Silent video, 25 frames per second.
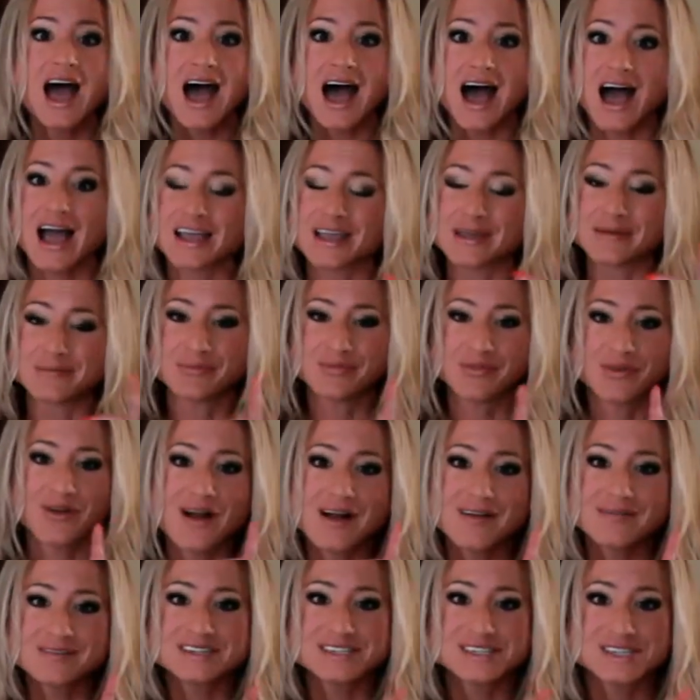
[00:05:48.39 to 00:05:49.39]
I can
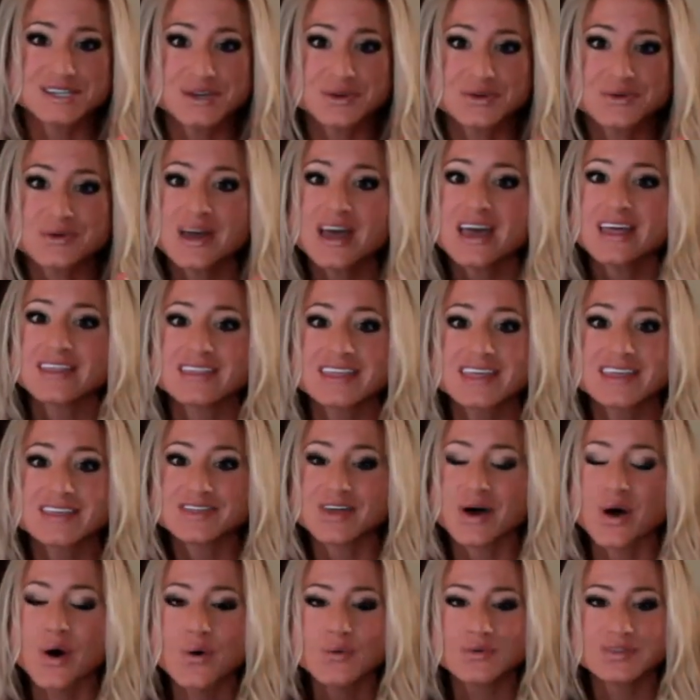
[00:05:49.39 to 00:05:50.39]
promise you that
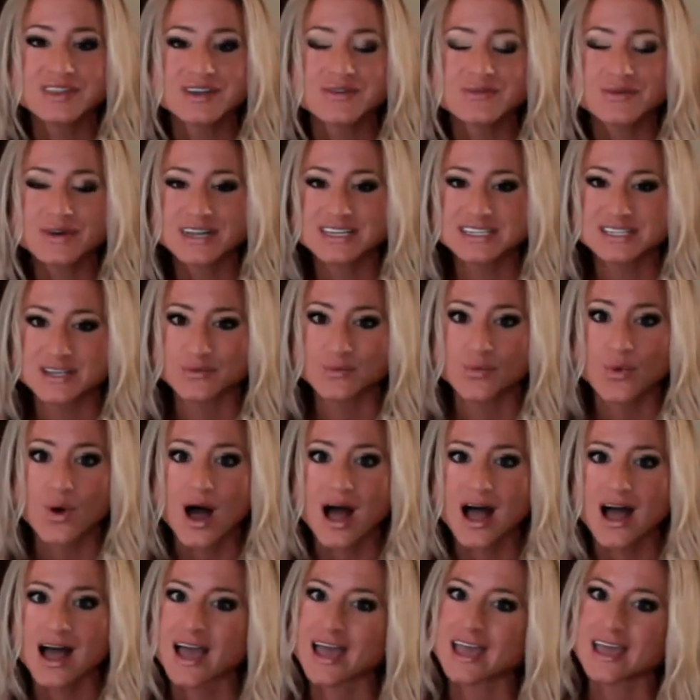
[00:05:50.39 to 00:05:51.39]
the only reason
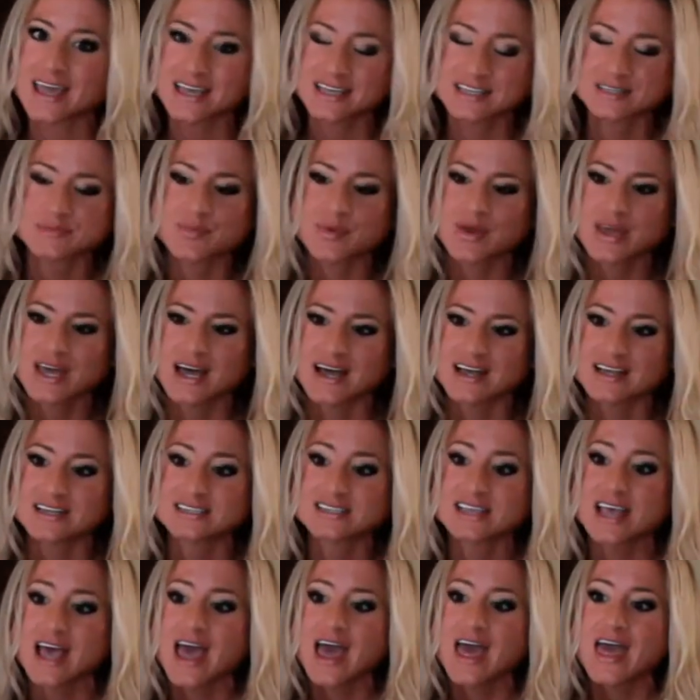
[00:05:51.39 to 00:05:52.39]
why is because